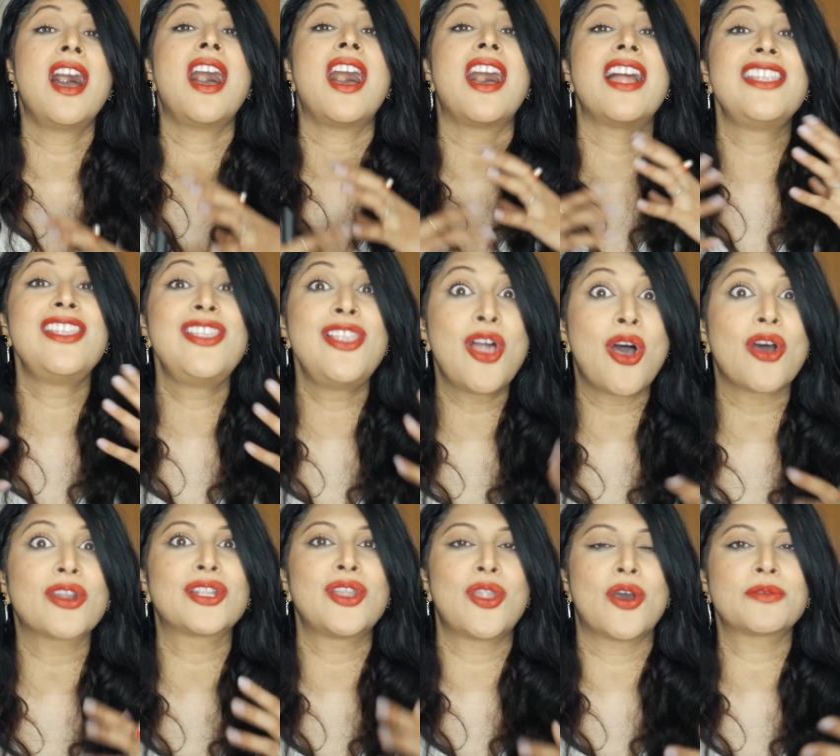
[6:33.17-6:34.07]
a
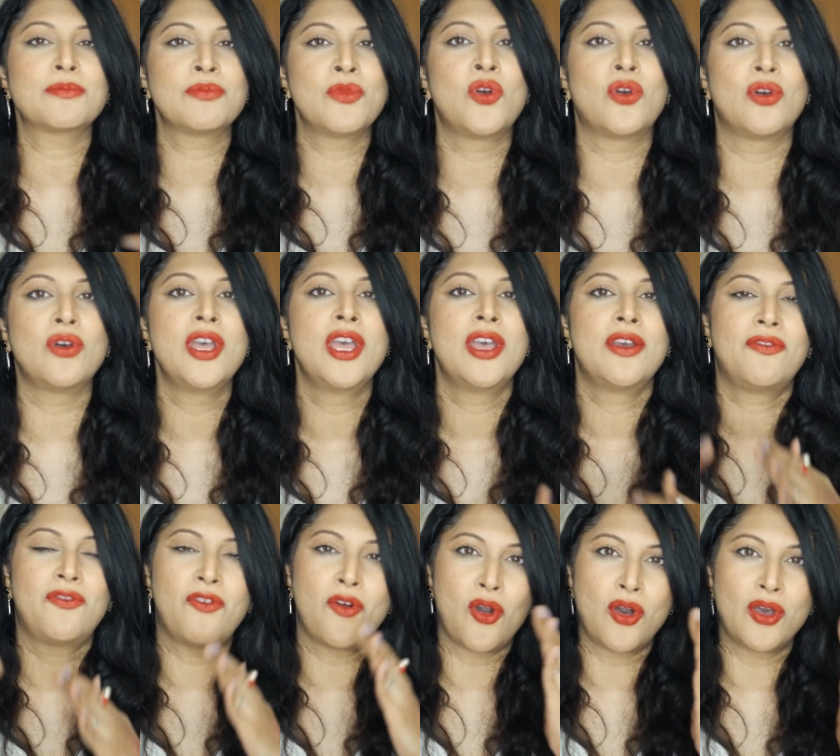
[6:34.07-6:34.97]
lot more
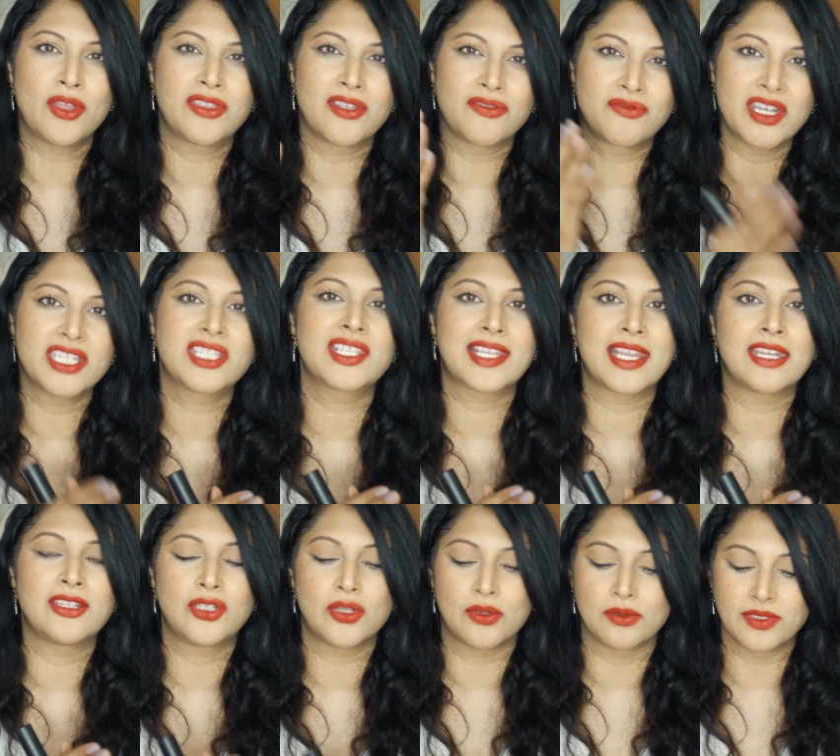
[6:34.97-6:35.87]
for the rich
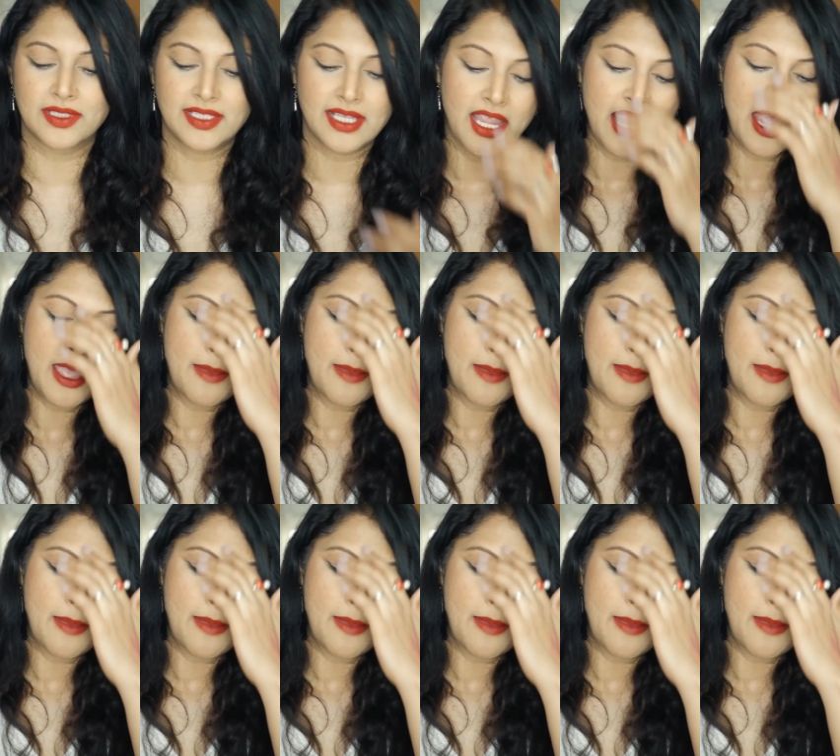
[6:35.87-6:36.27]
skin tones.